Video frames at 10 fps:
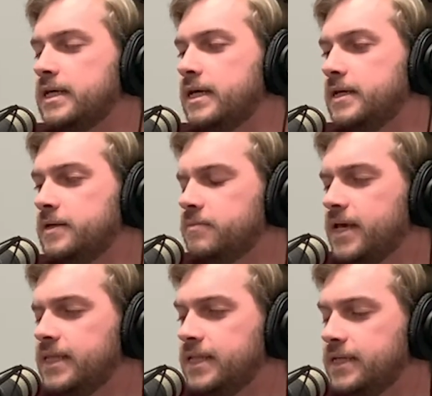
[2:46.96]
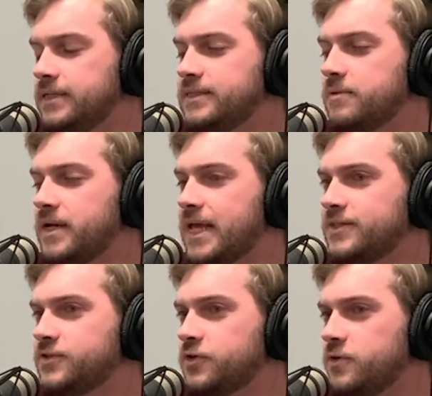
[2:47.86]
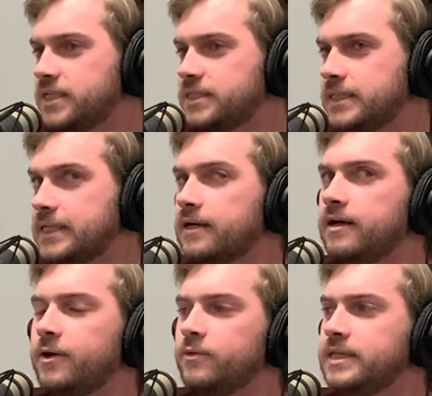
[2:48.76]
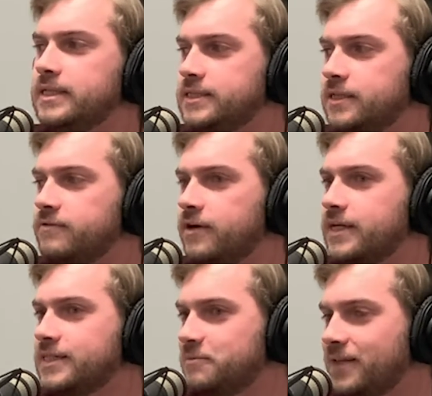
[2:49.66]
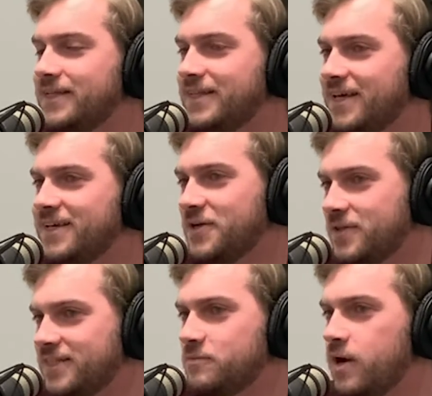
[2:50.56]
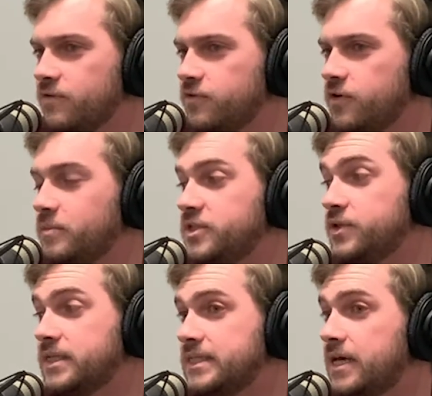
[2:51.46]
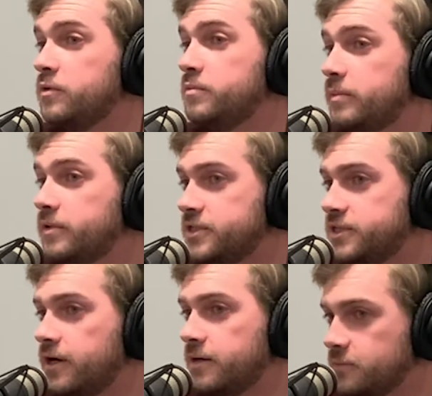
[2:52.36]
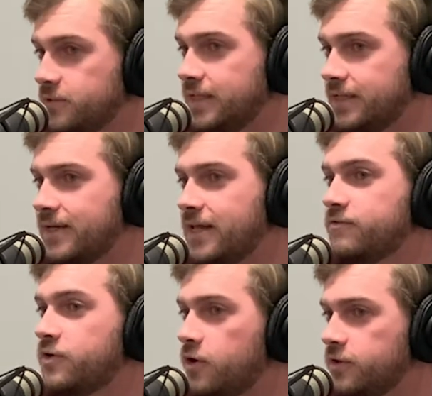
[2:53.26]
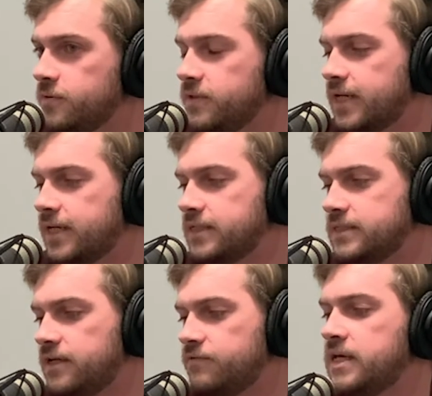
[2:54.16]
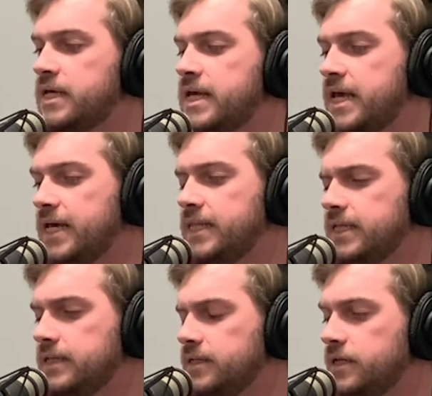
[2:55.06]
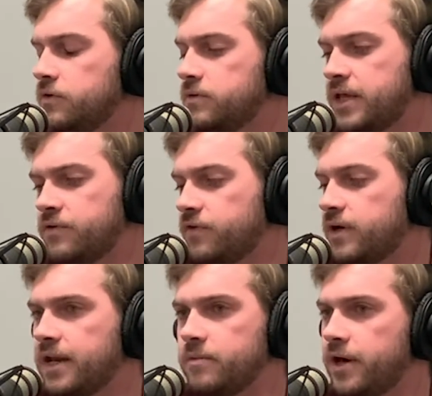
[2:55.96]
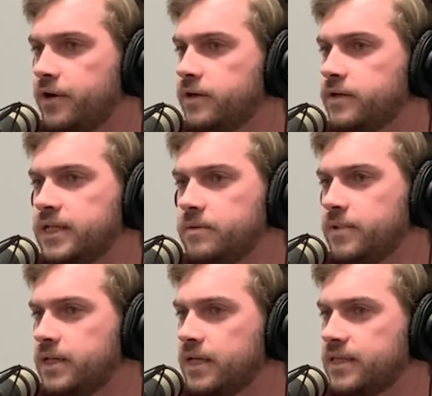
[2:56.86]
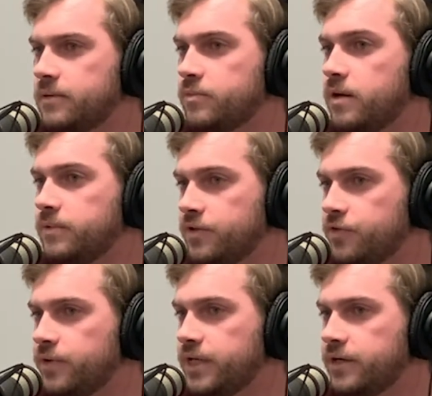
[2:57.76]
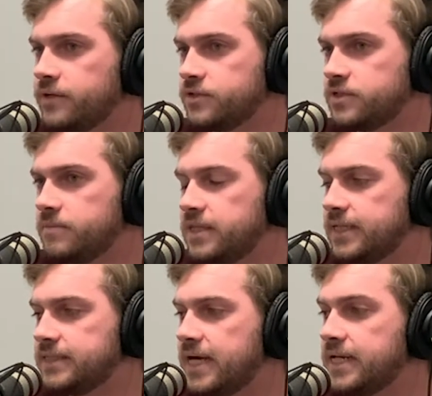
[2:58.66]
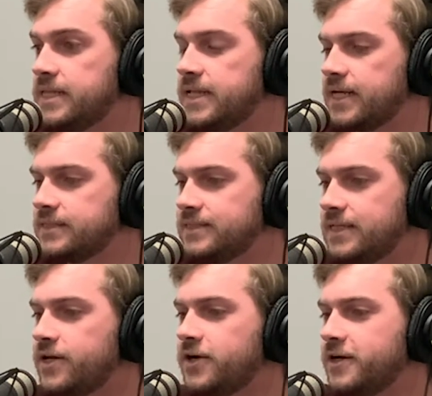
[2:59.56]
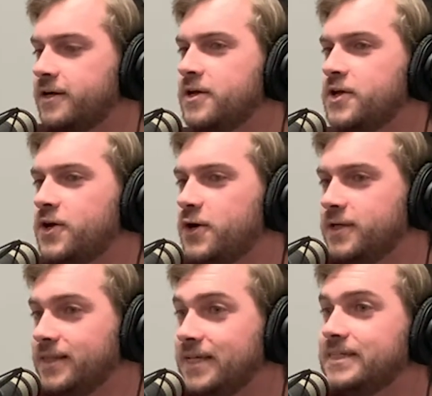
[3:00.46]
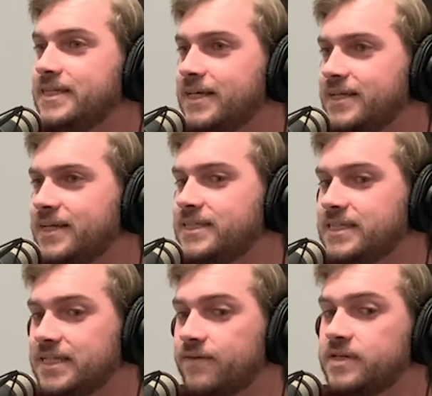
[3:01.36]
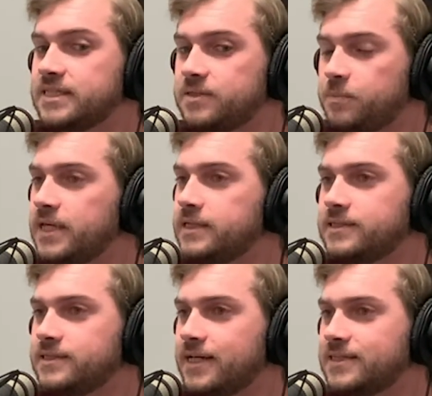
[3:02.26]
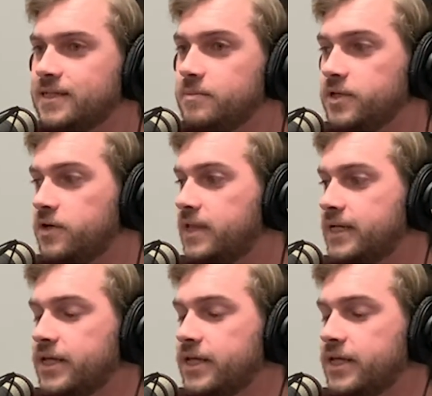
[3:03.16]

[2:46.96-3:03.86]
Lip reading: And then somebody asks you a question, you're like, I really should have already explained that, that's my fault. But you can tell when people are sharp, when they kind of call you on that kind of stuff. And then, kind of forgot about her. It had been, I think, probably 3 years or something like that. And then I see her on LinkedIn, and she's giving a speech at some, like